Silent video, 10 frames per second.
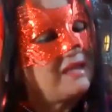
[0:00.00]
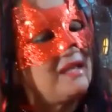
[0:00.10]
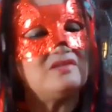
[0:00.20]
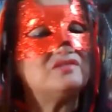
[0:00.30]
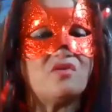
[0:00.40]

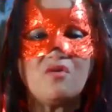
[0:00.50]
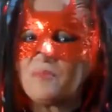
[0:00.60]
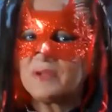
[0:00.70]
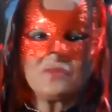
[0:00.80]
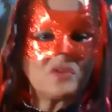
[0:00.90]
Thank you so
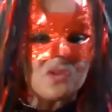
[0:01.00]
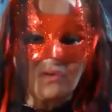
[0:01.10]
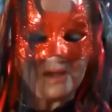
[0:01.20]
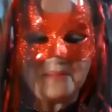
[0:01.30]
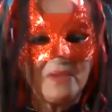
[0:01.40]
much for
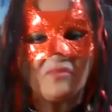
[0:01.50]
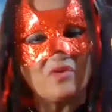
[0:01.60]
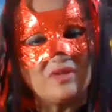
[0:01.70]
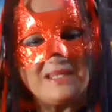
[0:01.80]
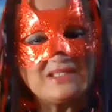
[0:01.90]
joining me
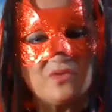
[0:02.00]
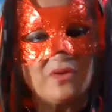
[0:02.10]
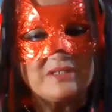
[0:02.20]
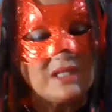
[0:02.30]
for these stories.